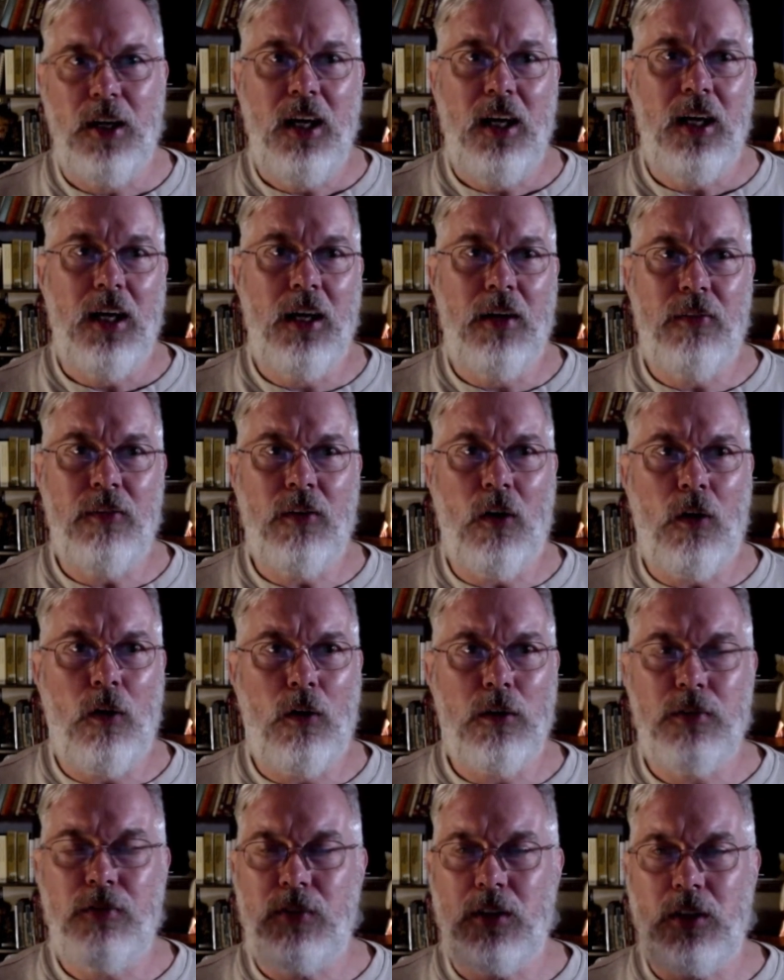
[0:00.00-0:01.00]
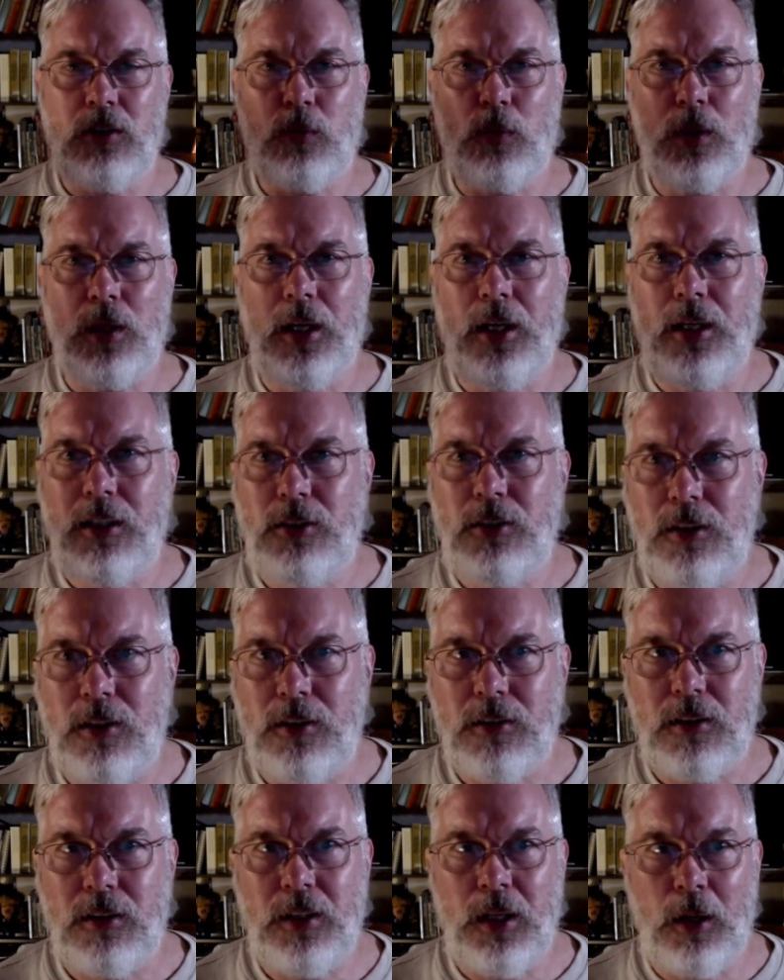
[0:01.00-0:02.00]
And all of these
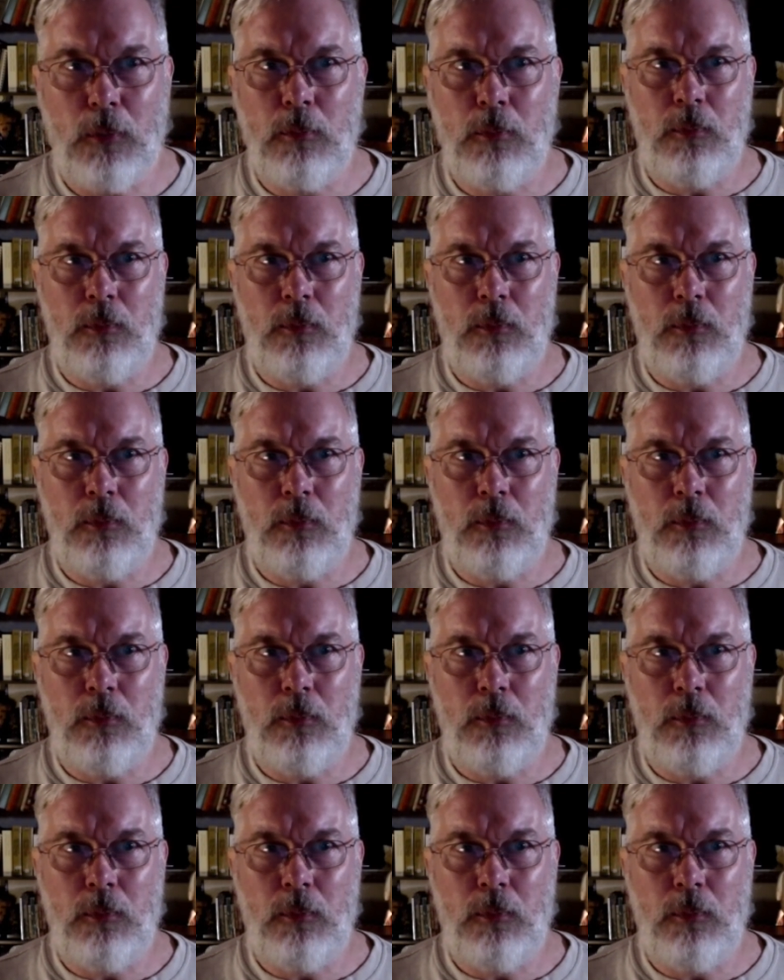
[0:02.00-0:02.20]
relations that